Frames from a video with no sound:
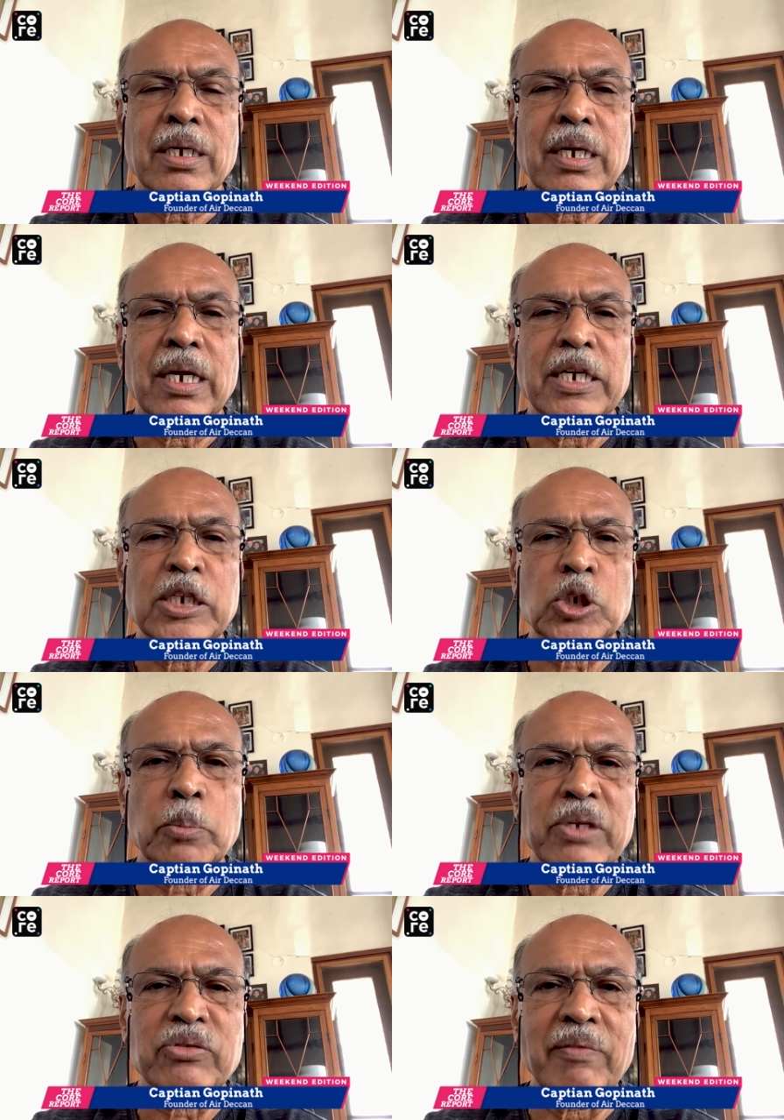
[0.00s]
Uh, it should
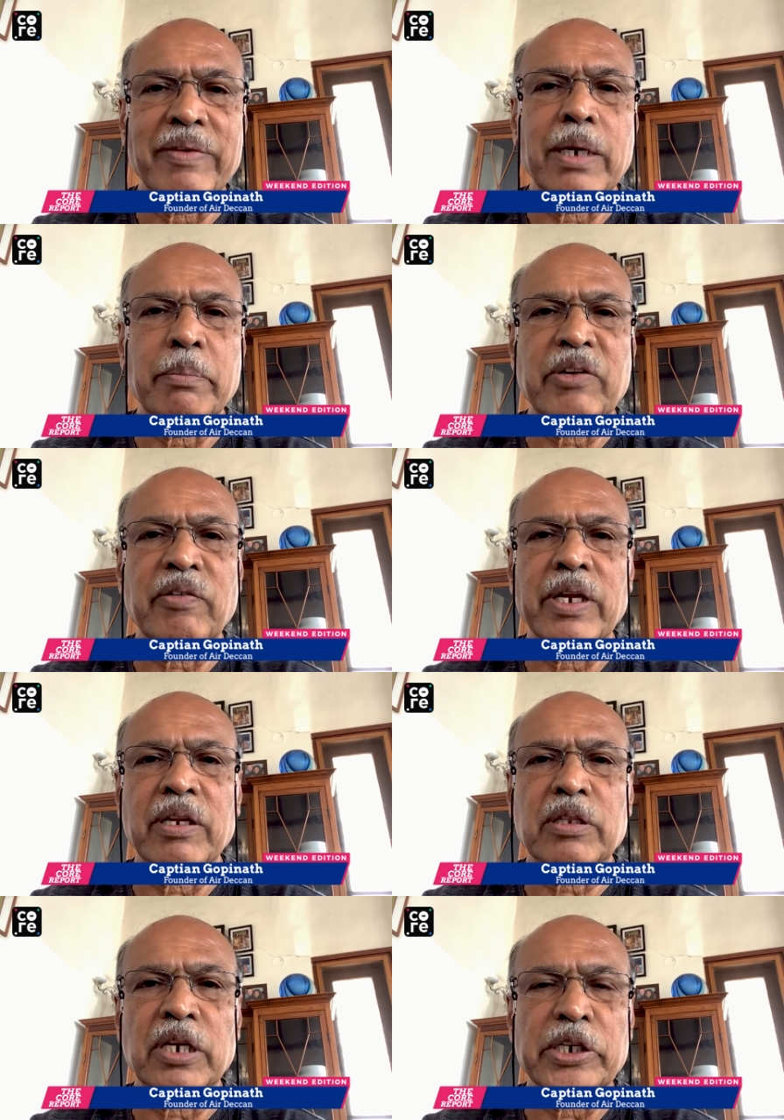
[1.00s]
be somewhere
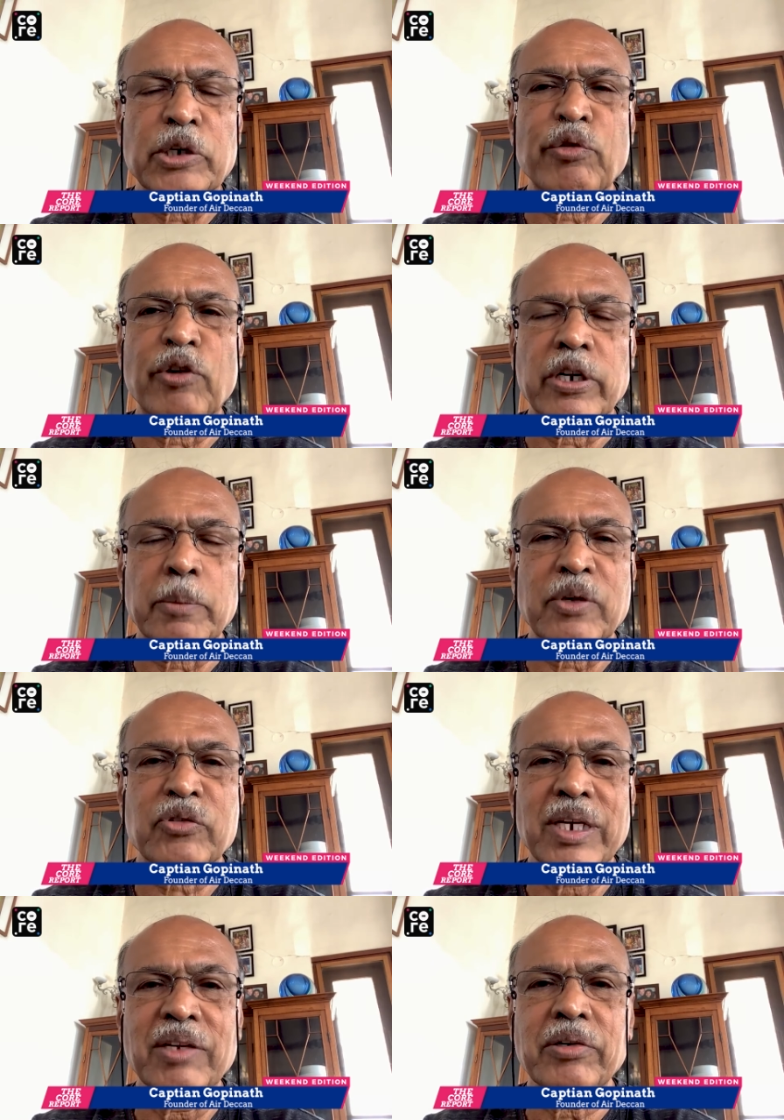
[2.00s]
between thirty to forty
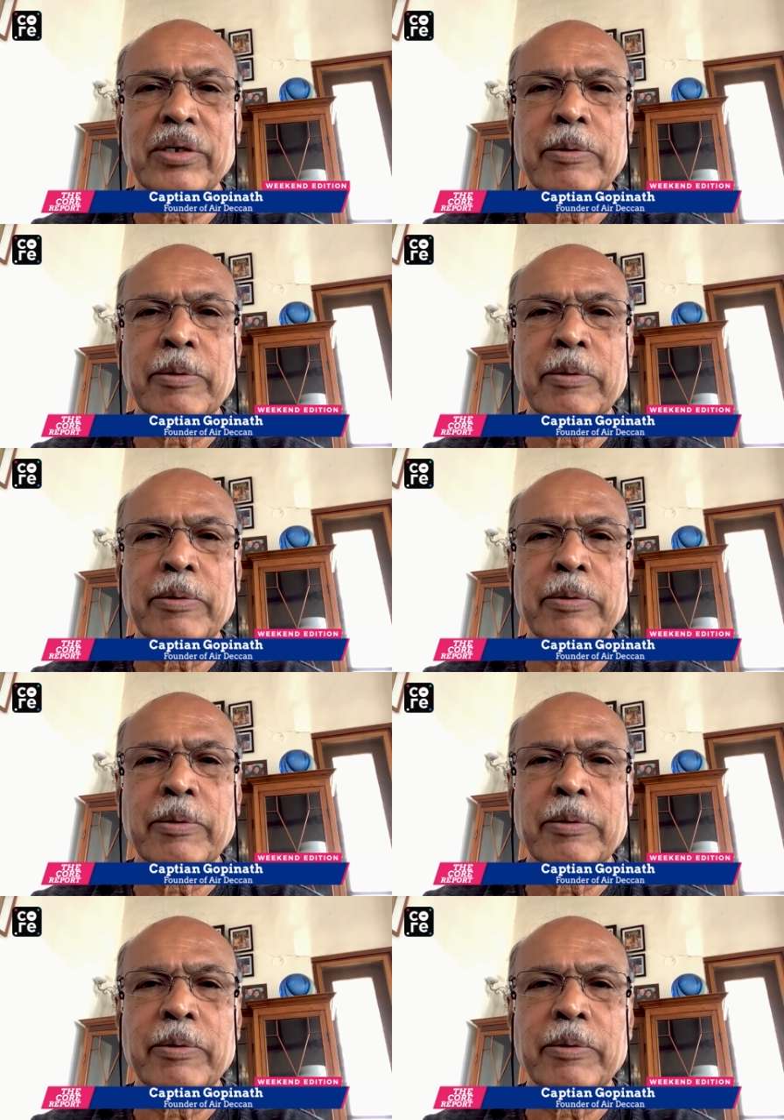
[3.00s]
percent.